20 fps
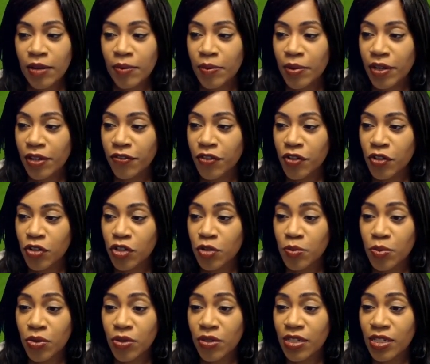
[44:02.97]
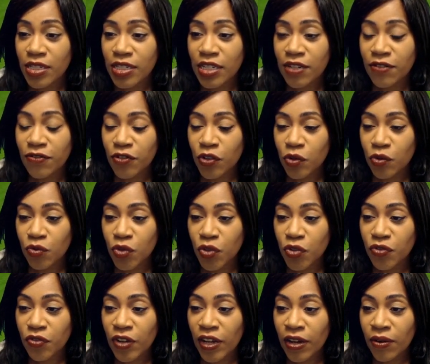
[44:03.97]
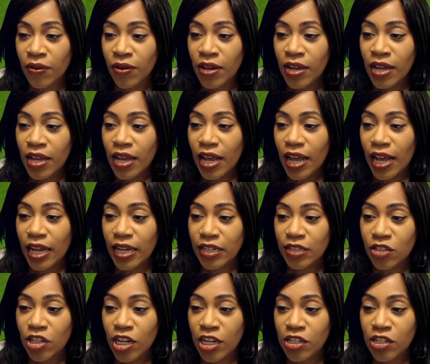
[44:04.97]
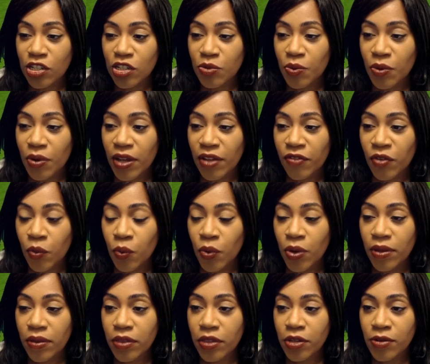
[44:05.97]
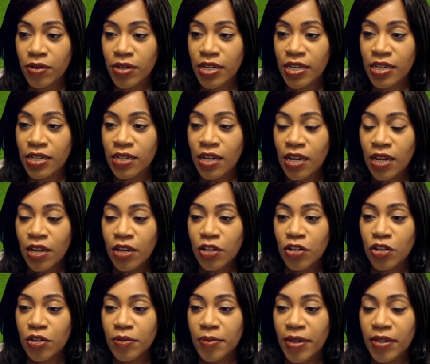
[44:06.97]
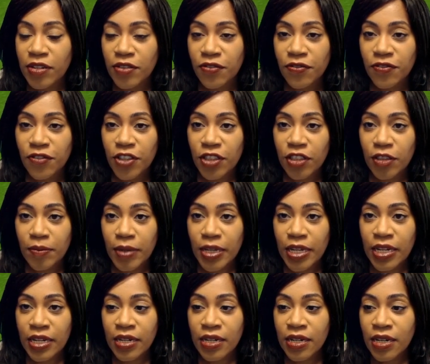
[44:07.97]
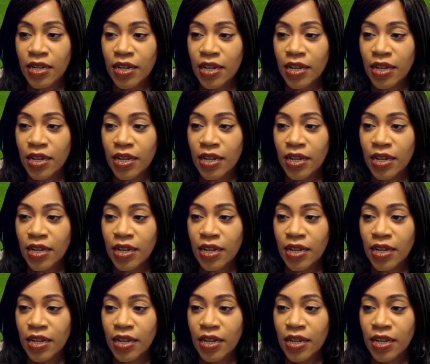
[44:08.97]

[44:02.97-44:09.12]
But if you just put this default roof out and change it to whatever width you need, you can make it fit them in.